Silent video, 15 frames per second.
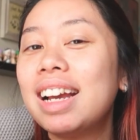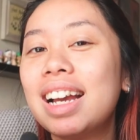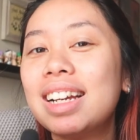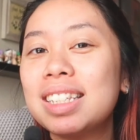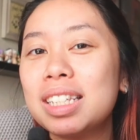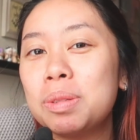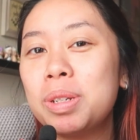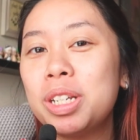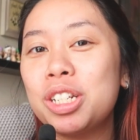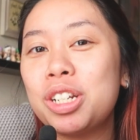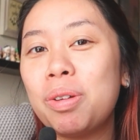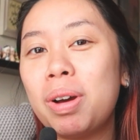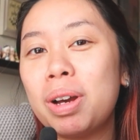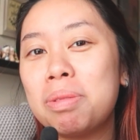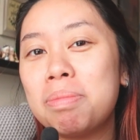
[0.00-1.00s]
guys, it's me
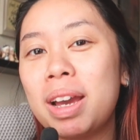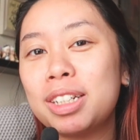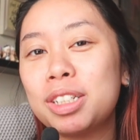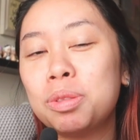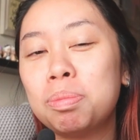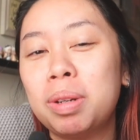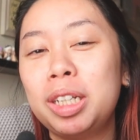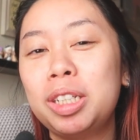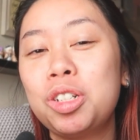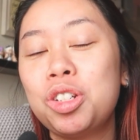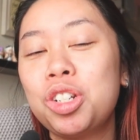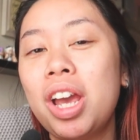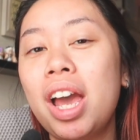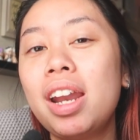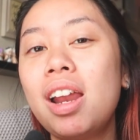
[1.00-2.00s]
AJ. Welcome back to my
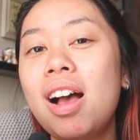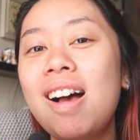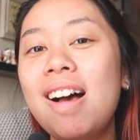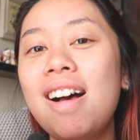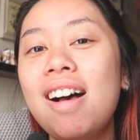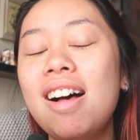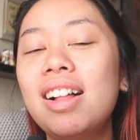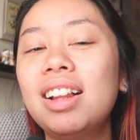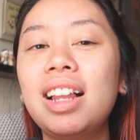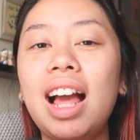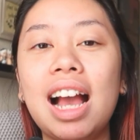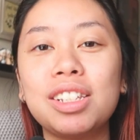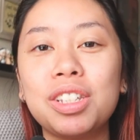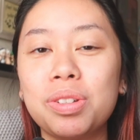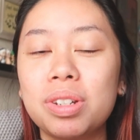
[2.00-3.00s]
channel.
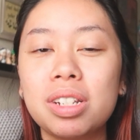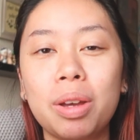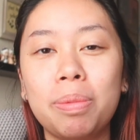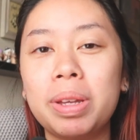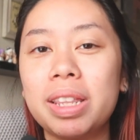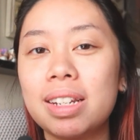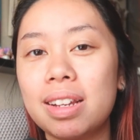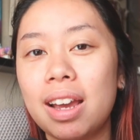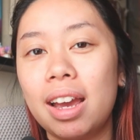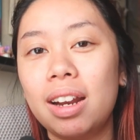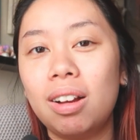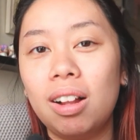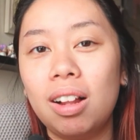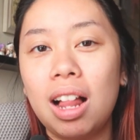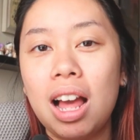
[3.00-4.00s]
As you can tell by the
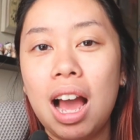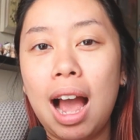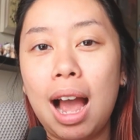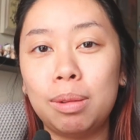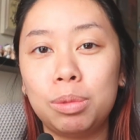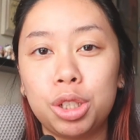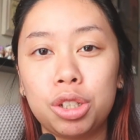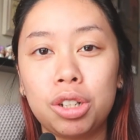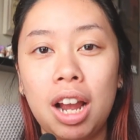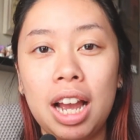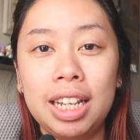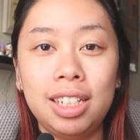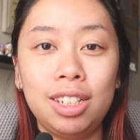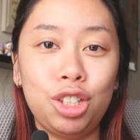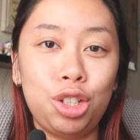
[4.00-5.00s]
title, I'm
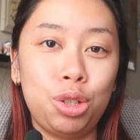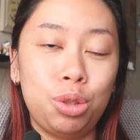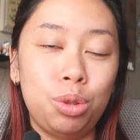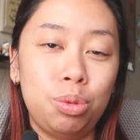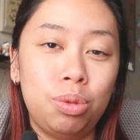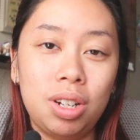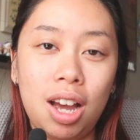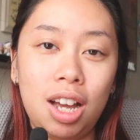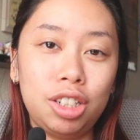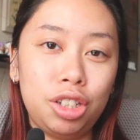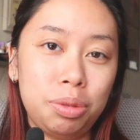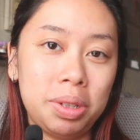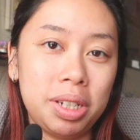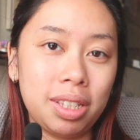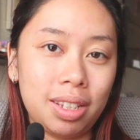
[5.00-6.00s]
trying to not
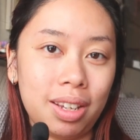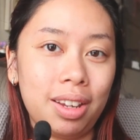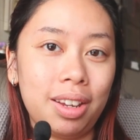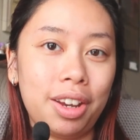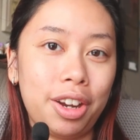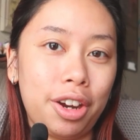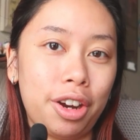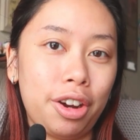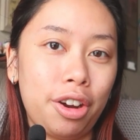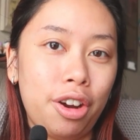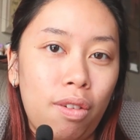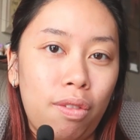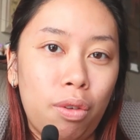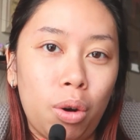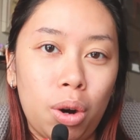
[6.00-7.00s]
do my skincare
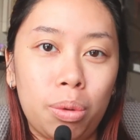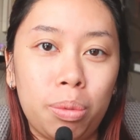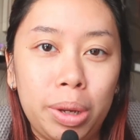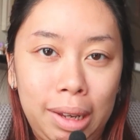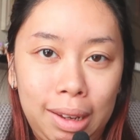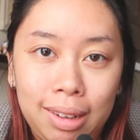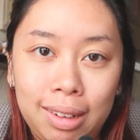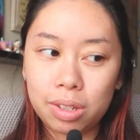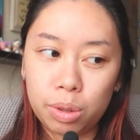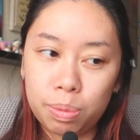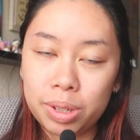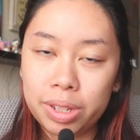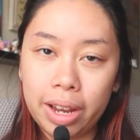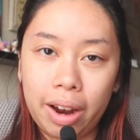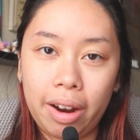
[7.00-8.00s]
for a week.
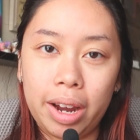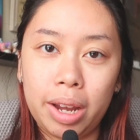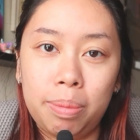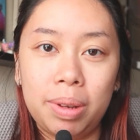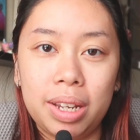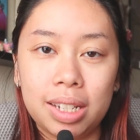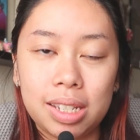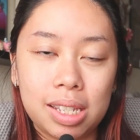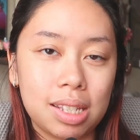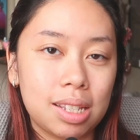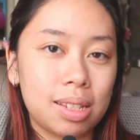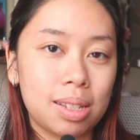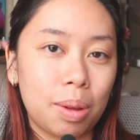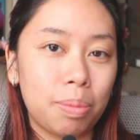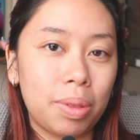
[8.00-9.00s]
Super scary because this
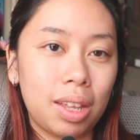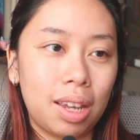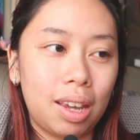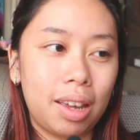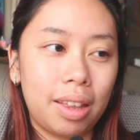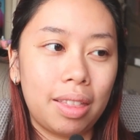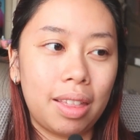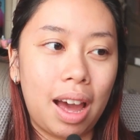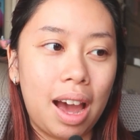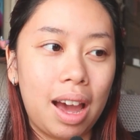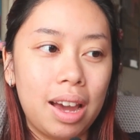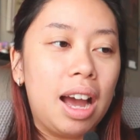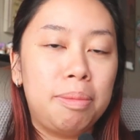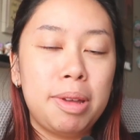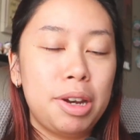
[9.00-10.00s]
is something
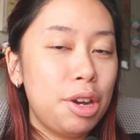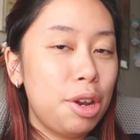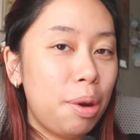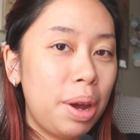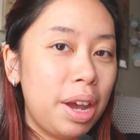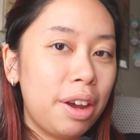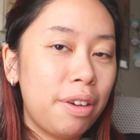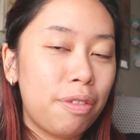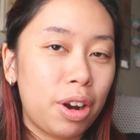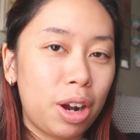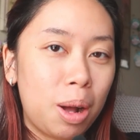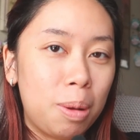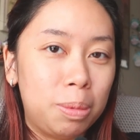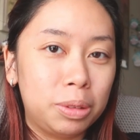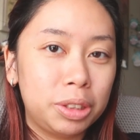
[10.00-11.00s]
that I've been doing for a
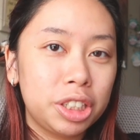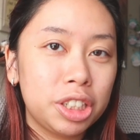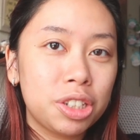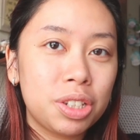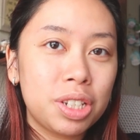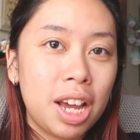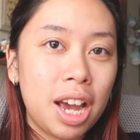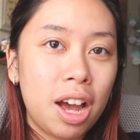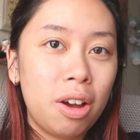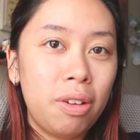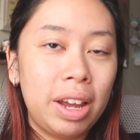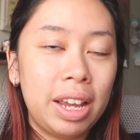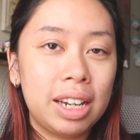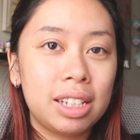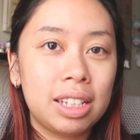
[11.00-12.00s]
couple years now,
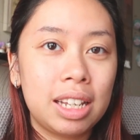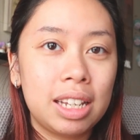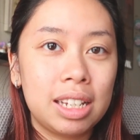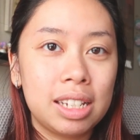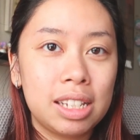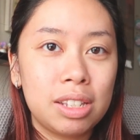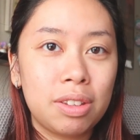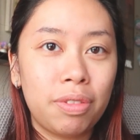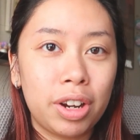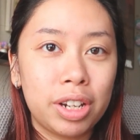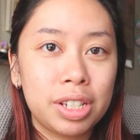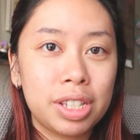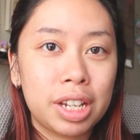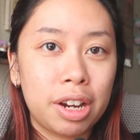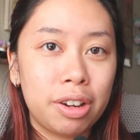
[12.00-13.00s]
and it is very
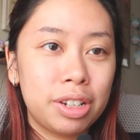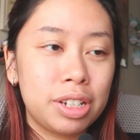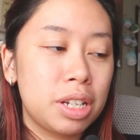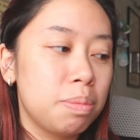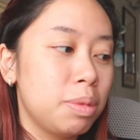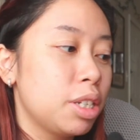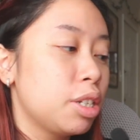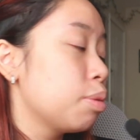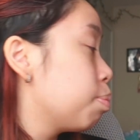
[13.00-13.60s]
scary to me to